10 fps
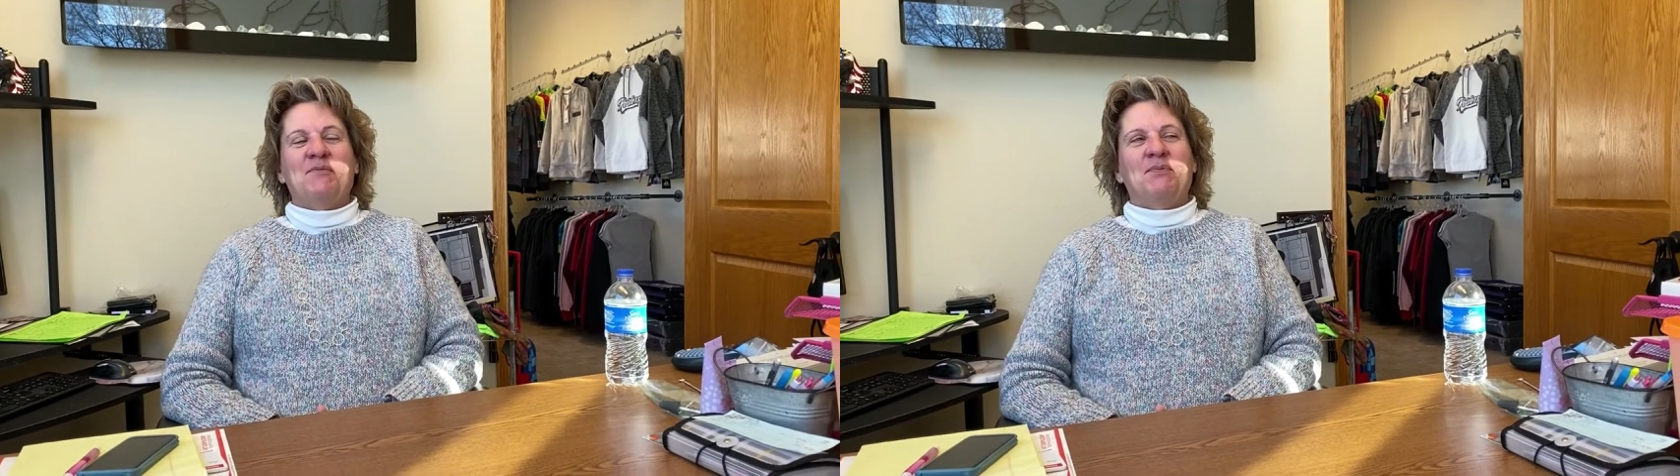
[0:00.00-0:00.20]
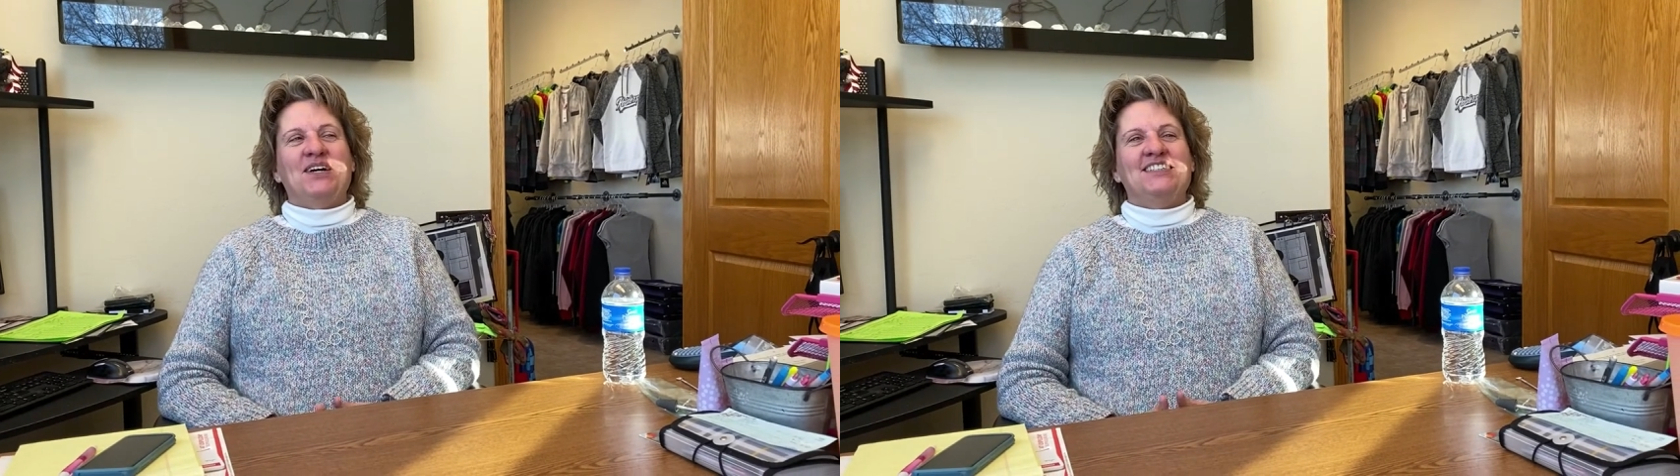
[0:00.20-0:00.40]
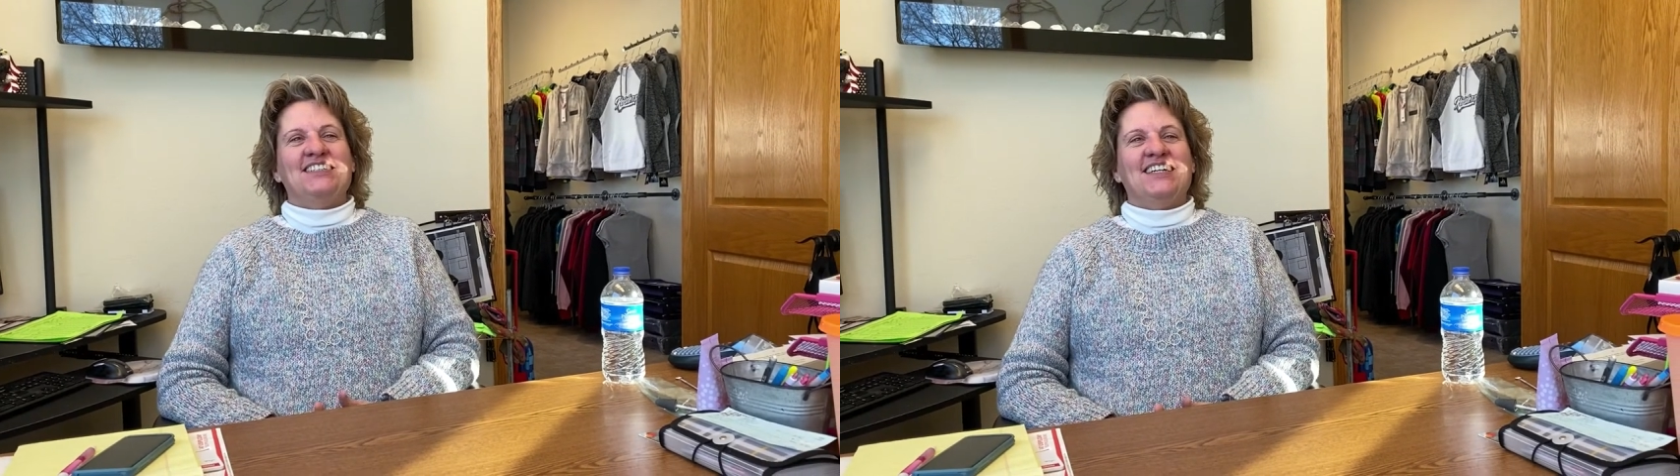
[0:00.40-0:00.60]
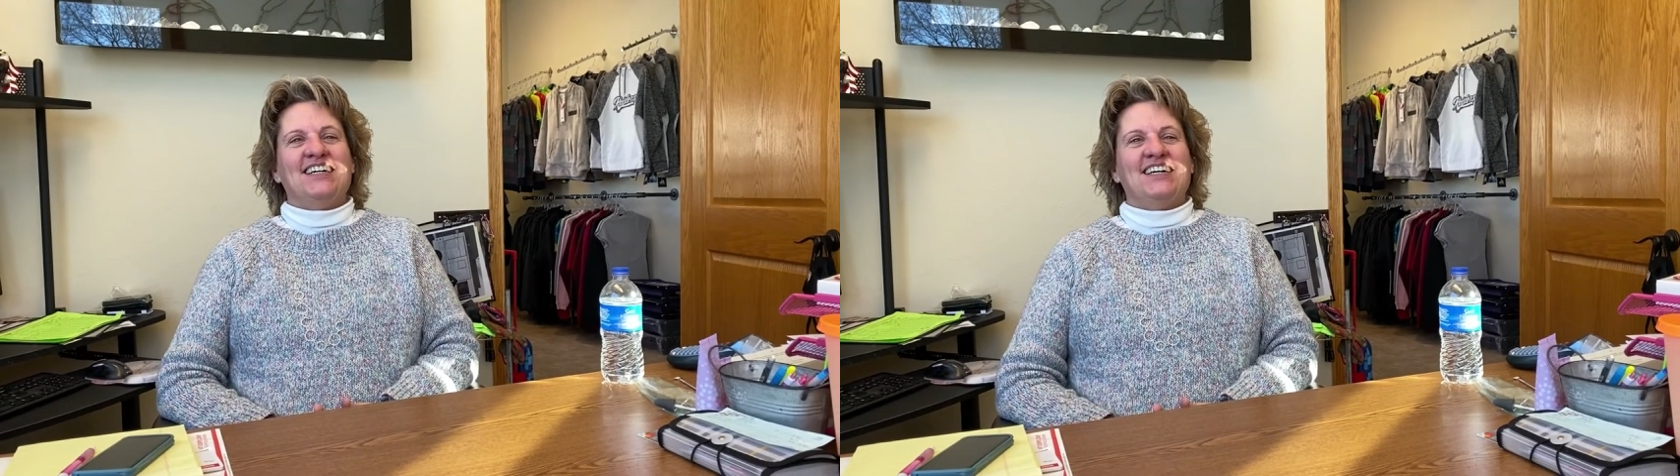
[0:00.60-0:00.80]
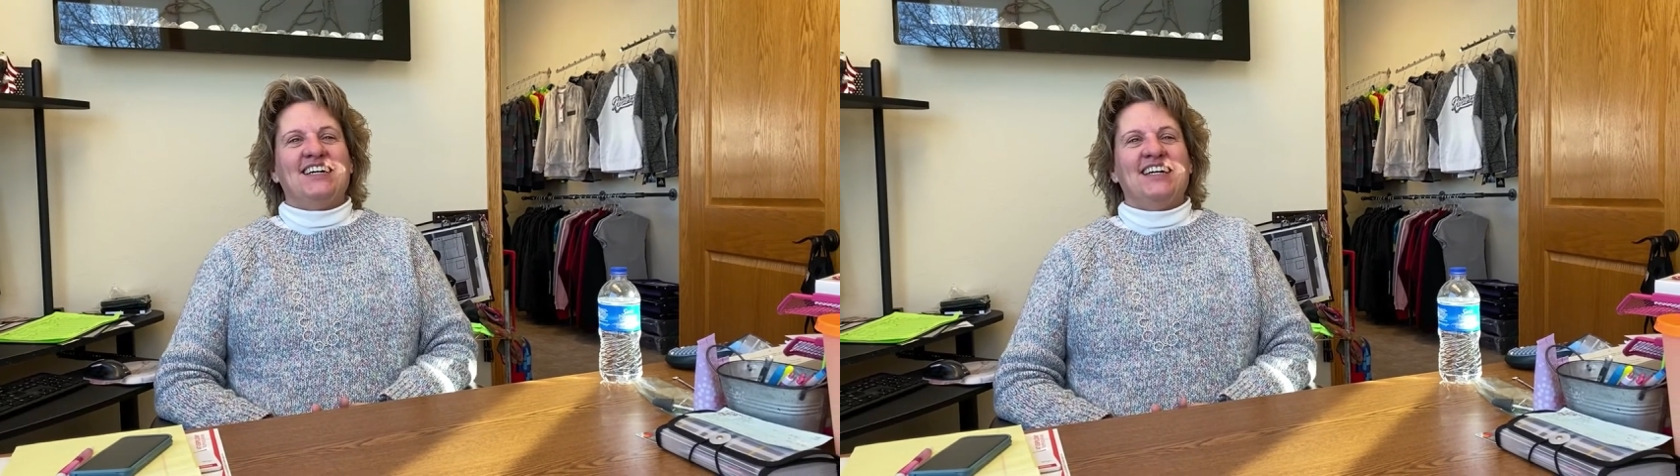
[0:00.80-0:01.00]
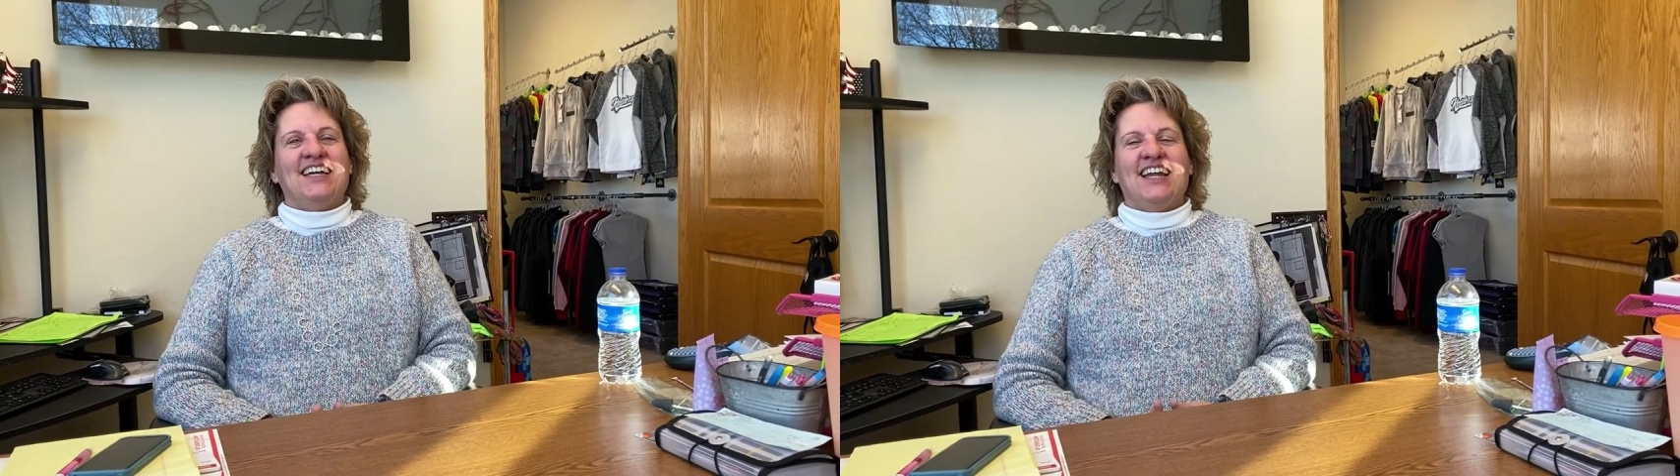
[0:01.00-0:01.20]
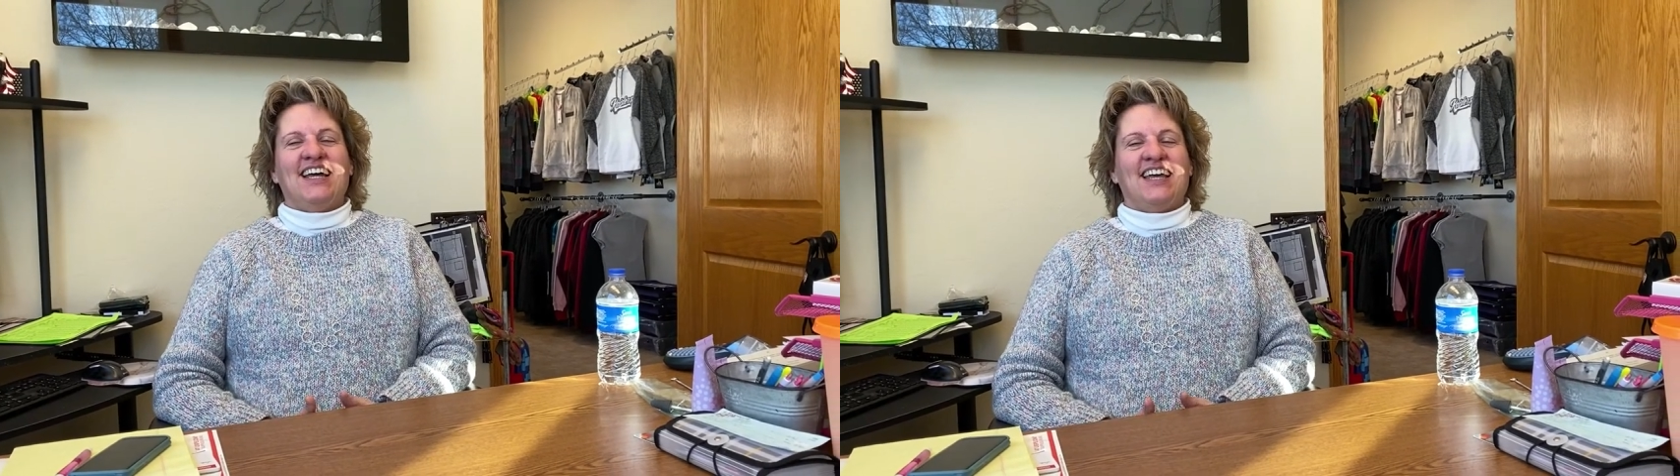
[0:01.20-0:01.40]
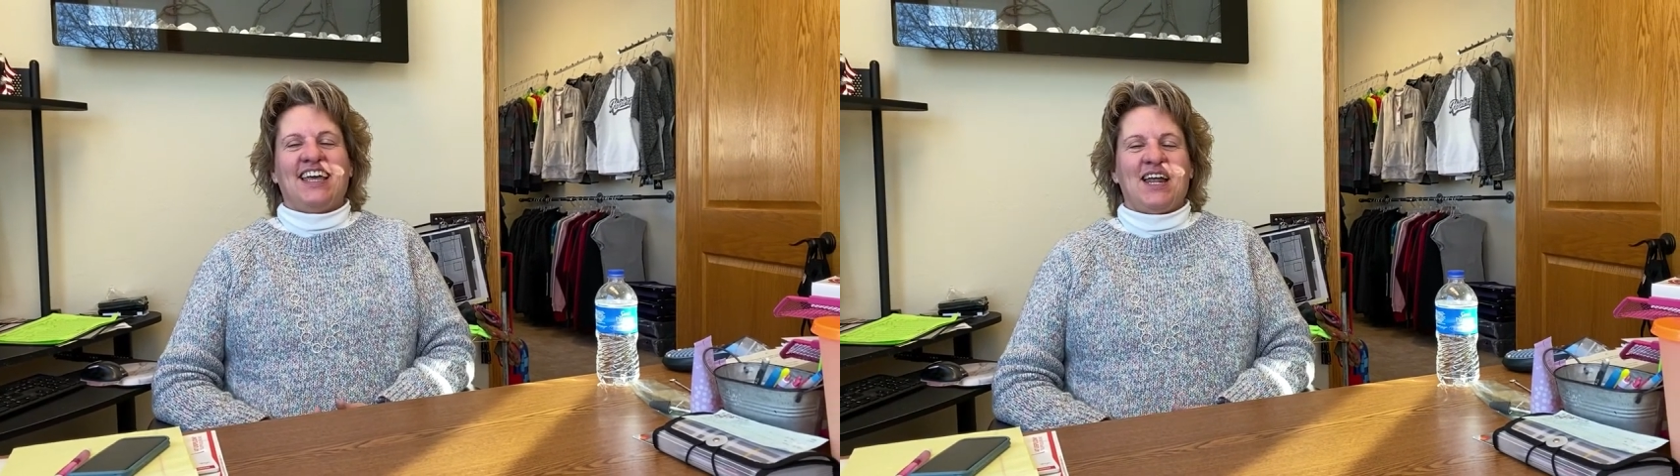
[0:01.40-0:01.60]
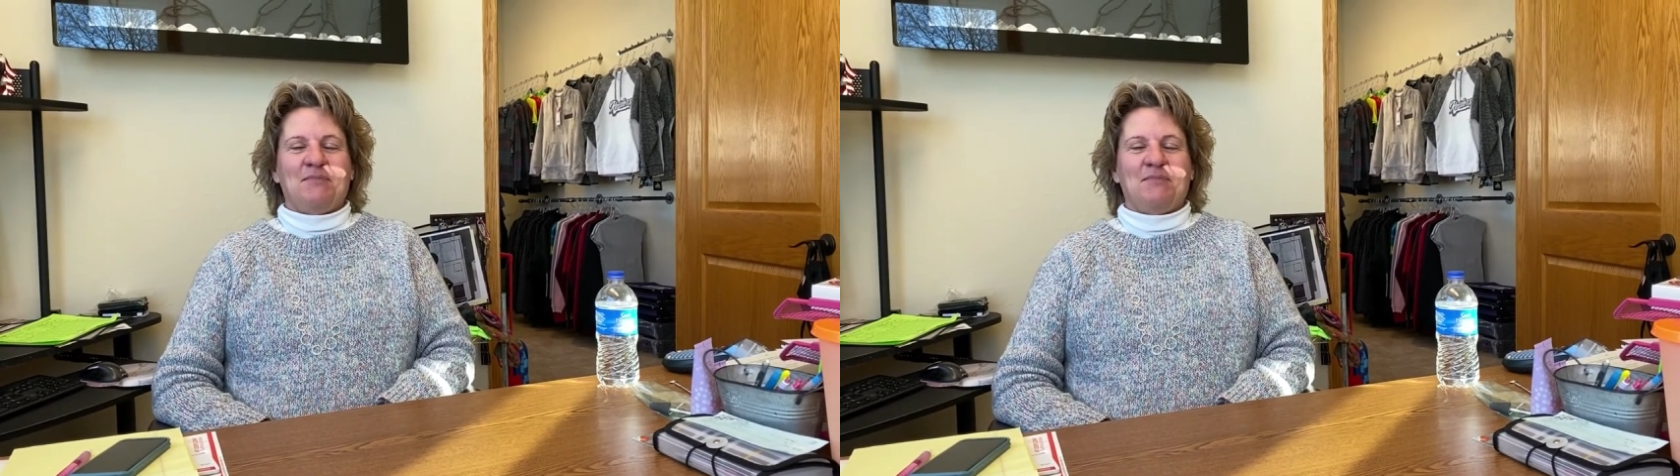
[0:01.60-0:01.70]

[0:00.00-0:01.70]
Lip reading: can't